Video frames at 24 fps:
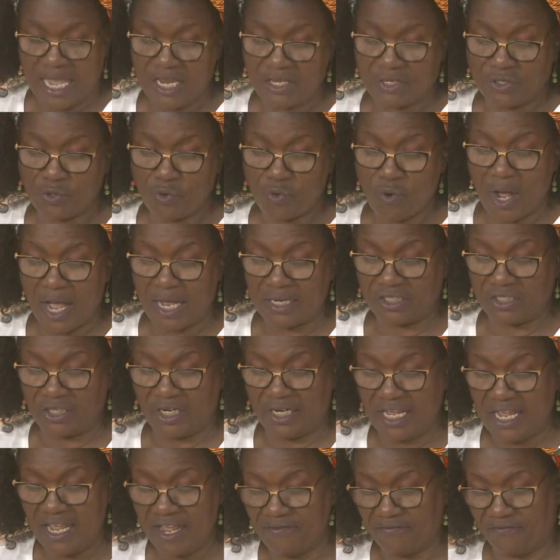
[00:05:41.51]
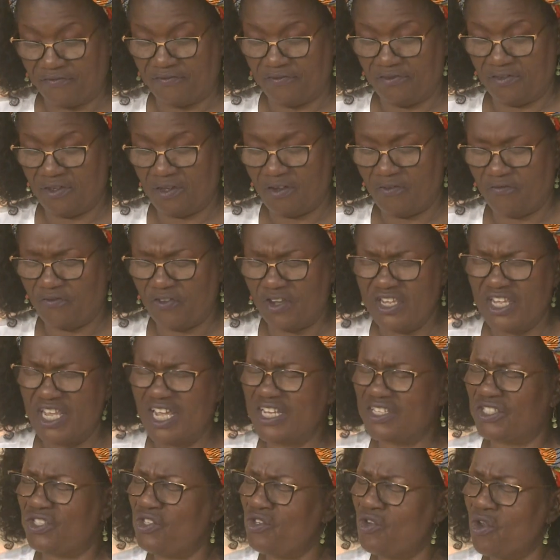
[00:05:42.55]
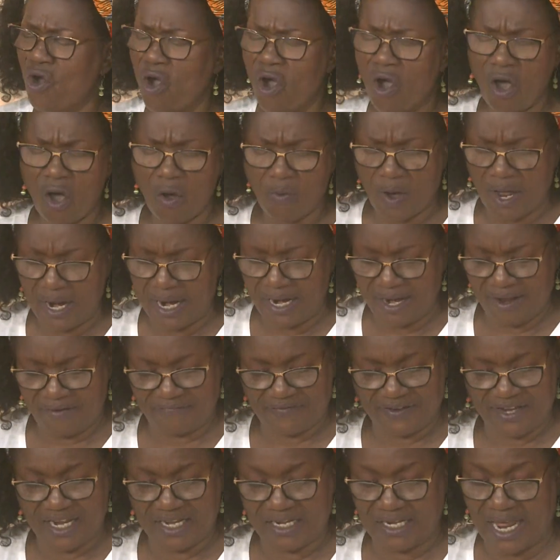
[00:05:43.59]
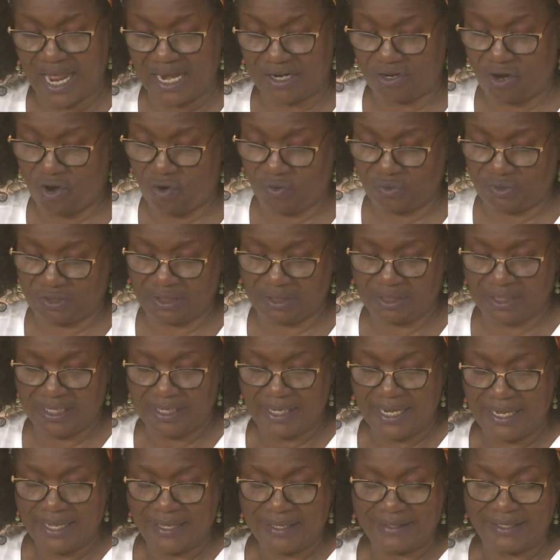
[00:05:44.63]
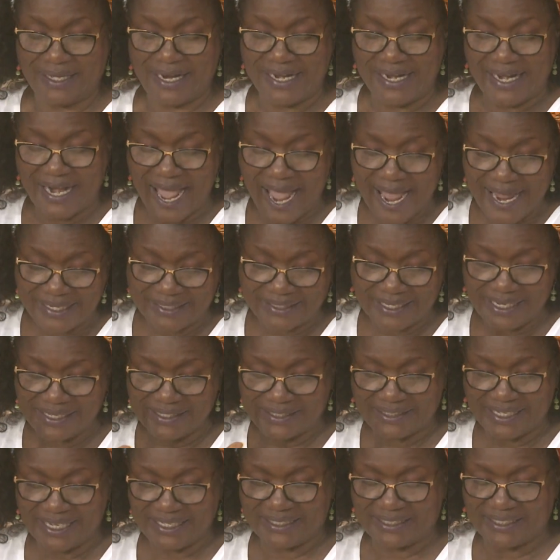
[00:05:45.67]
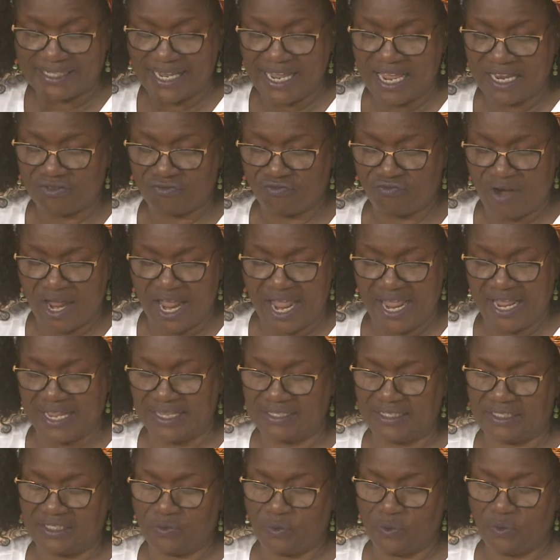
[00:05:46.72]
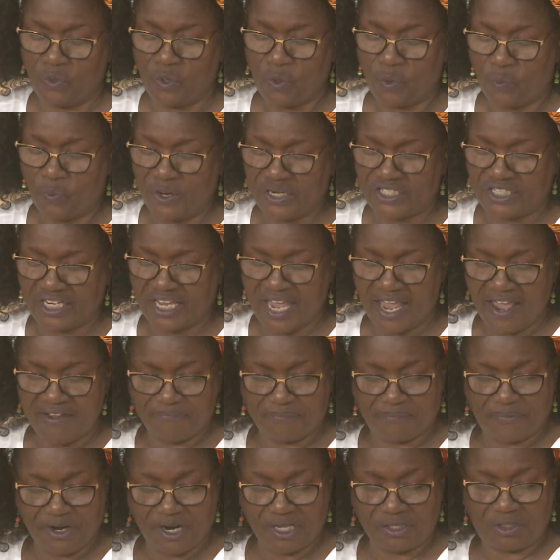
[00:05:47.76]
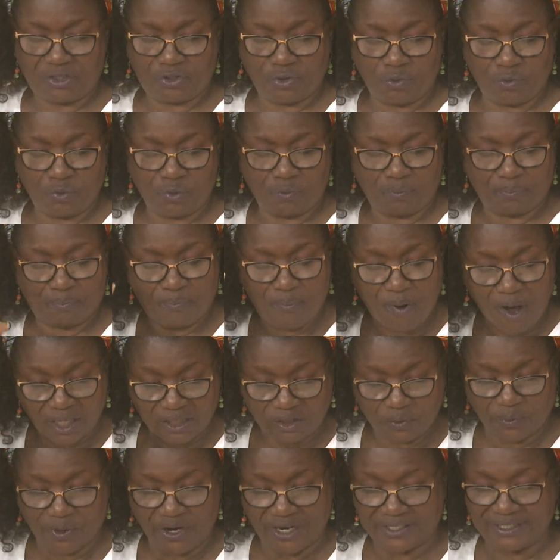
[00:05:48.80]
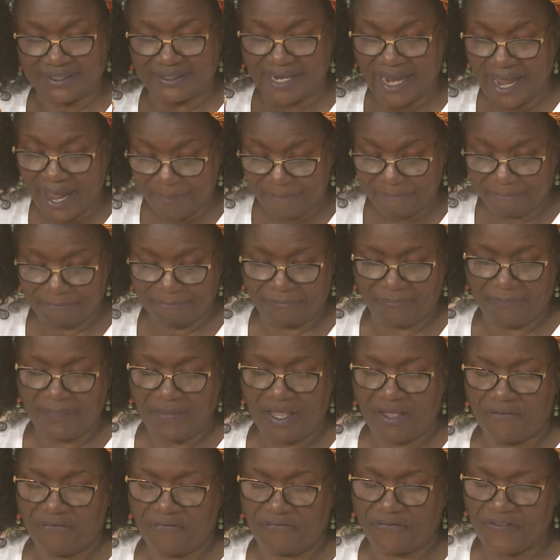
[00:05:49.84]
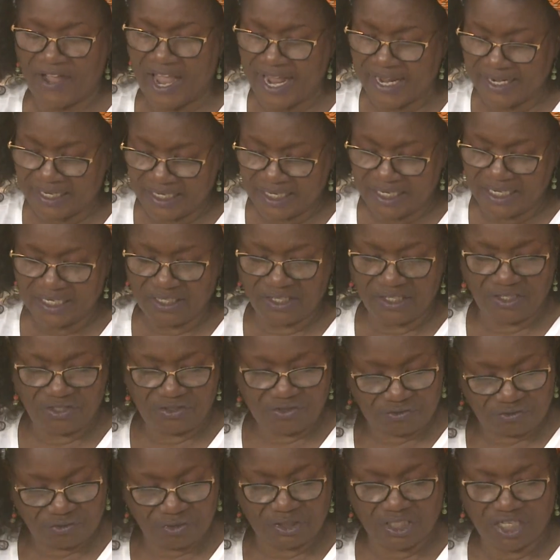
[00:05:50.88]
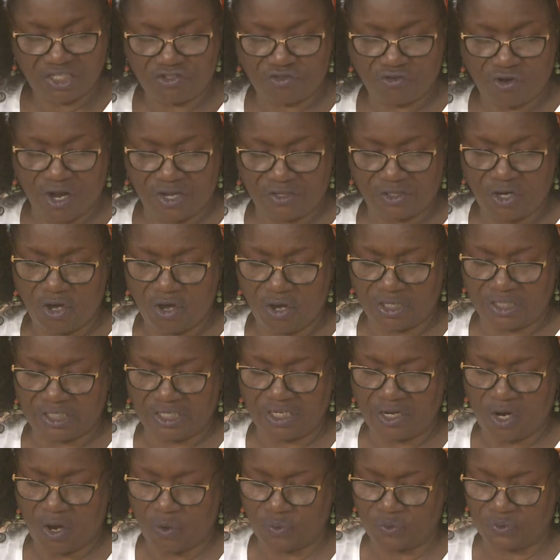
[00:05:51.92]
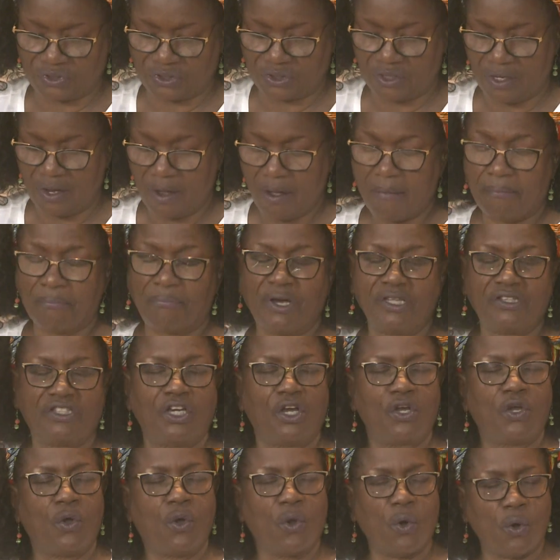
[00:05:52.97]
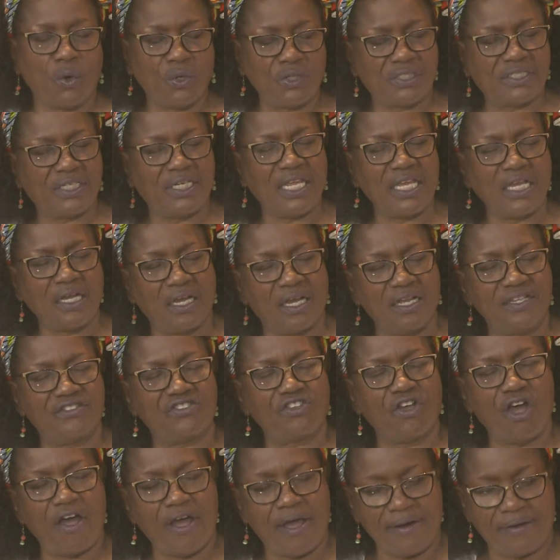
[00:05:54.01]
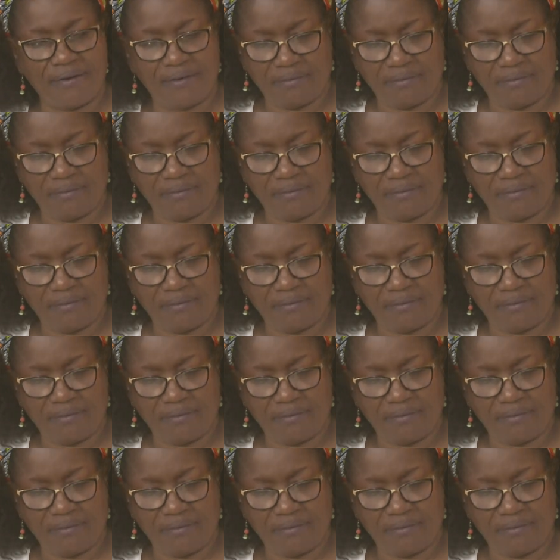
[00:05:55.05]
too had to leave. For years, no one lived in that house. The 1968 rains, which gave birth to Potworks Dam, finally destroyed the haunted house, but the ghost lingers on.